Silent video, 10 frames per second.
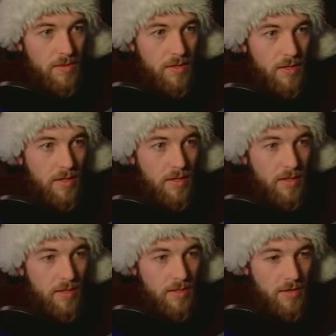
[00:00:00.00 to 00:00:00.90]

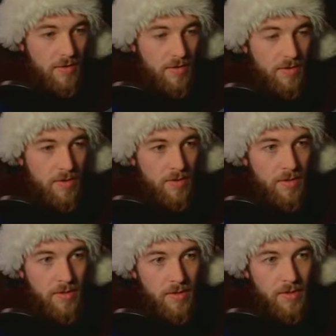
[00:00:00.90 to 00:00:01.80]
in here,
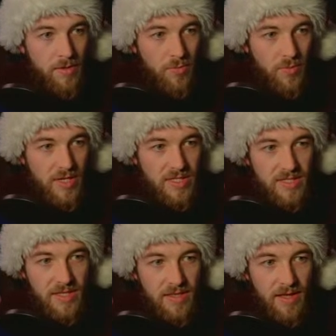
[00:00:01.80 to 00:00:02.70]
we can
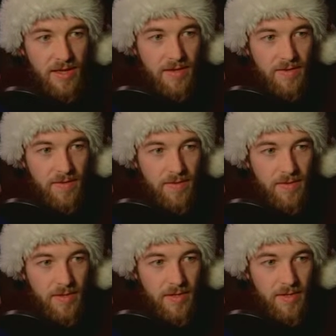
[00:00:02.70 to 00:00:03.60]
see that
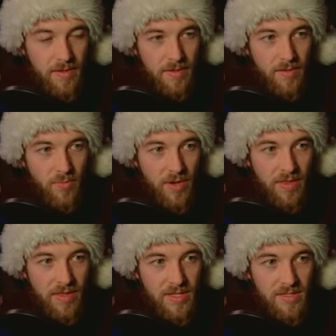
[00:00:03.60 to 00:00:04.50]
when
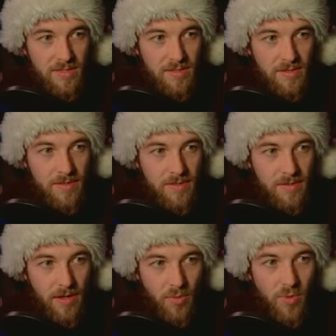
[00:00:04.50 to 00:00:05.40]
this,
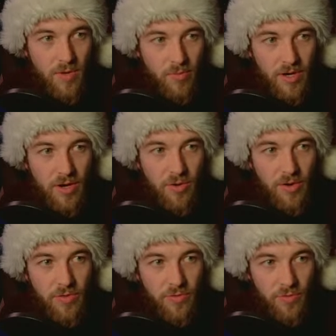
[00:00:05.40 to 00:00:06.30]
like we're
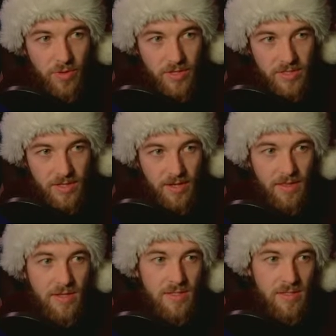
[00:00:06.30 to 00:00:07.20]
going through this like
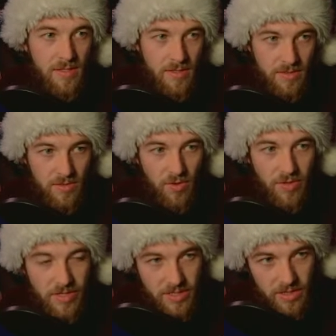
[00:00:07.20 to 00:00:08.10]
this, so all
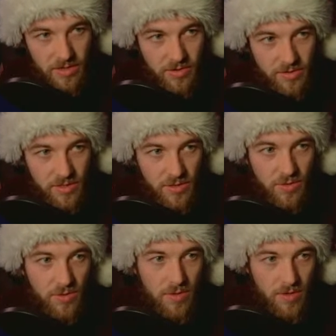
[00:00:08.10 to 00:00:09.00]
these get turned into
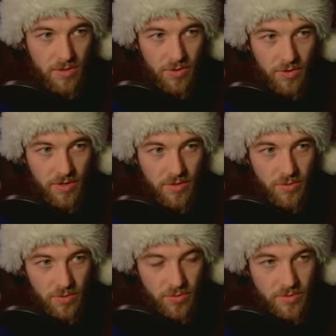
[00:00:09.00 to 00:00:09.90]

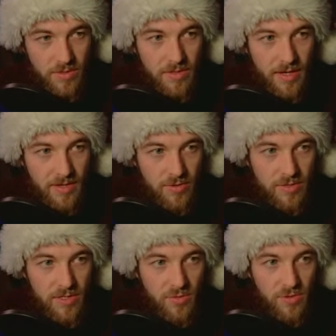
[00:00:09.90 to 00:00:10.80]
2s, that
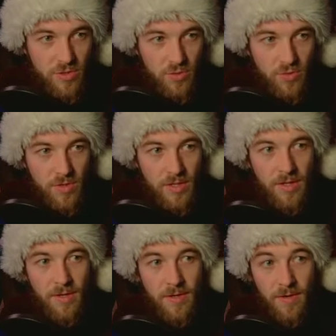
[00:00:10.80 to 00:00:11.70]
turns into a 2,
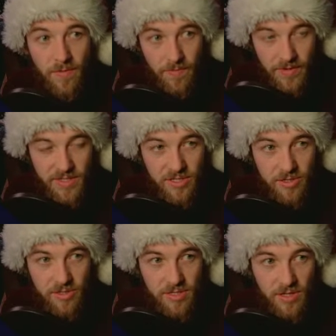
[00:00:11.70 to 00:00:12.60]
this
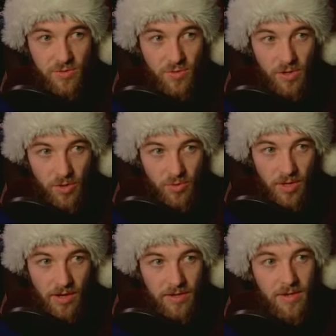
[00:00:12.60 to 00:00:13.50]
turns into a
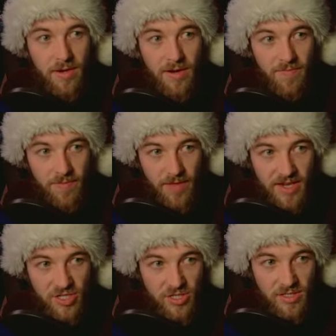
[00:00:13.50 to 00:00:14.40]
colon and
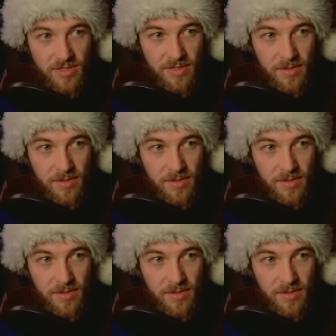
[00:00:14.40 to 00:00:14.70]
flashes,